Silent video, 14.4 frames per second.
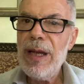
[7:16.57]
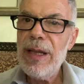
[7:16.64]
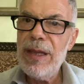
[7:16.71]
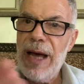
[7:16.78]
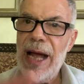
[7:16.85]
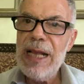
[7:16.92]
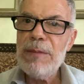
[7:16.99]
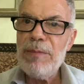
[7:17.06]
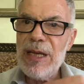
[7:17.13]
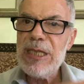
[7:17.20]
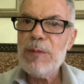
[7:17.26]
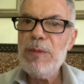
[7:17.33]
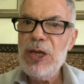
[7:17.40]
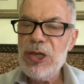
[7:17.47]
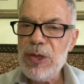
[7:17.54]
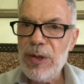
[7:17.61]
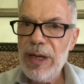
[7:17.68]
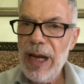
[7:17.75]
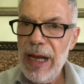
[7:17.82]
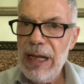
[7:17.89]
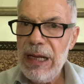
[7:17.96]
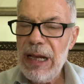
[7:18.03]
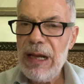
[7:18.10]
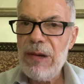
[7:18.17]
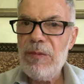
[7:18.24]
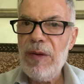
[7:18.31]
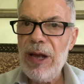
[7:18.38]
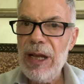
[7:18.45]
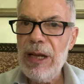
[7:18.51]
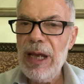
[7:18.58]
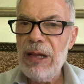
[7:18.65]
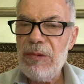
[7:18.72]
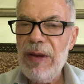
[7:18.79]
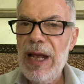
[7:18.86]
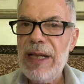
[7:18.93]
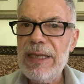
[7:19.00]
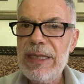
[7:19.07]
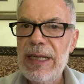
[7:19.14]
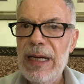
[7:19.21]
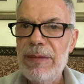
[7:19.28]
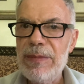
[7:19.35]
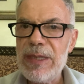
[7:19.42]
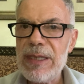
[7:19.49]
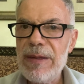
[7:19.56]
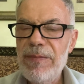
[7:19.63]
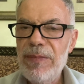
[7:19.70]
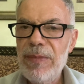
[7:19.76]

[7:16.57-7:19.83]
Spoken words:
that must be shown in real terms.